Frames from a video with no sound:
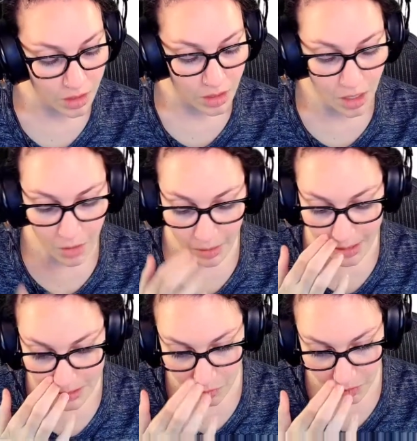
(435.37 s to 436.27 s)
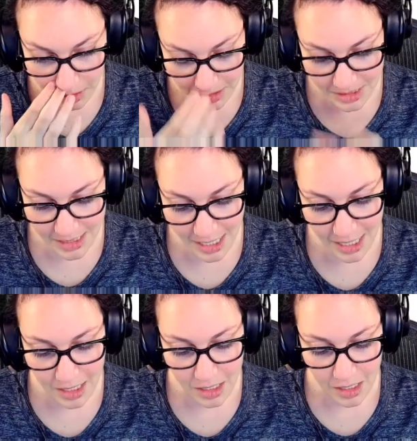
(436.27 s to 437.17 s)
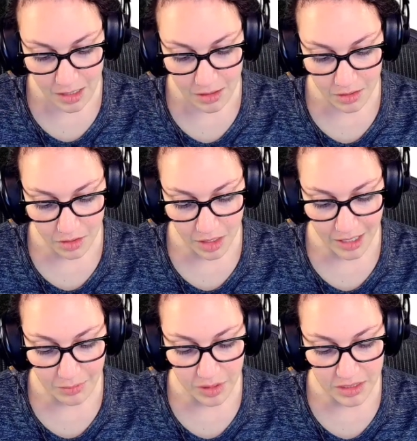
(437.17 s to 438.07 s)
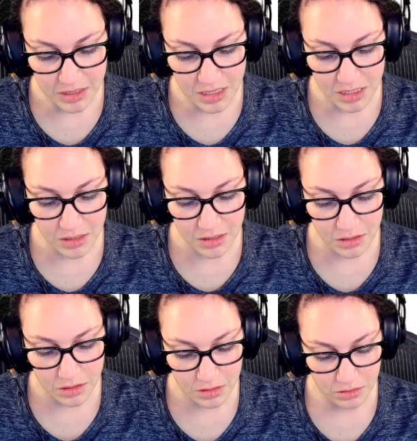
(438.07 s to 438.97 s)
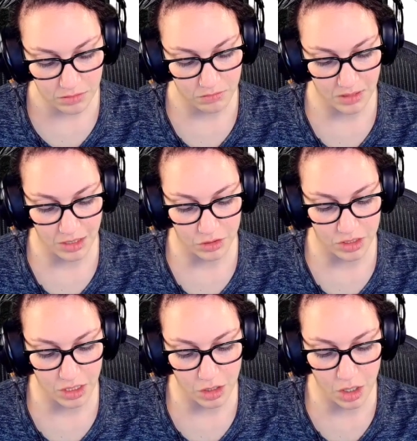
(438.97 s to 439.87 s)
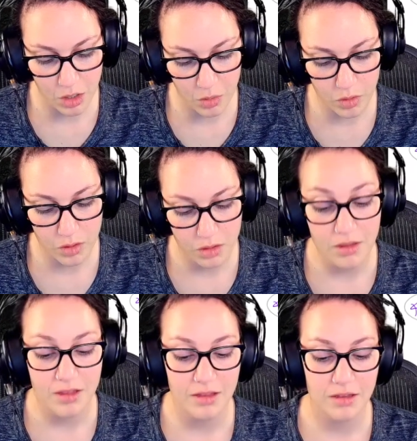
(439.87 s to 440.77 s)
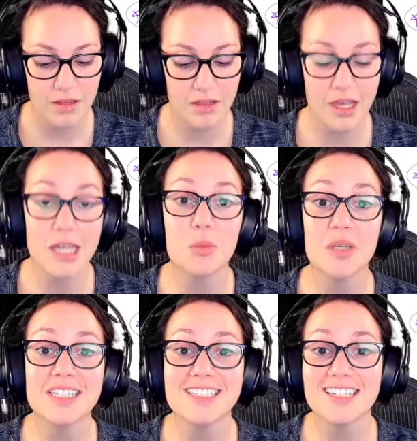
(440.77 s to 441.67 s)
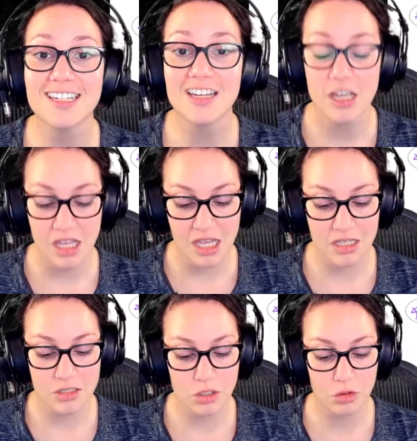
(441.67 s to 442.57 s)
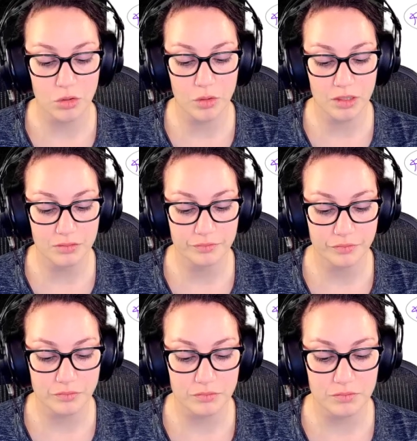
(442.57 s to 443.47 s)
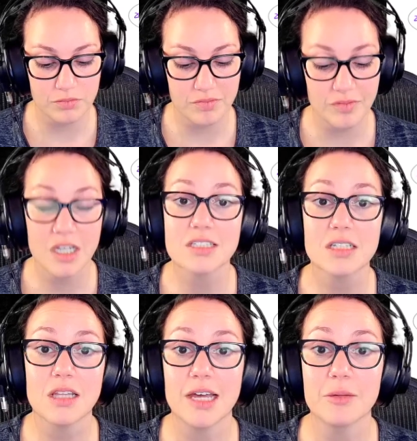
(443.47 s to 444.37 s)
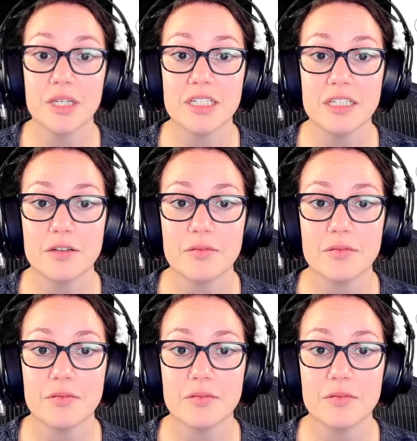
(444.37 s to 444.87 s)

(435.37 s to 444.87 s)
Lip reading: All right, so we're going to say line BD, that looks like an O, line BD is congruent to line BD.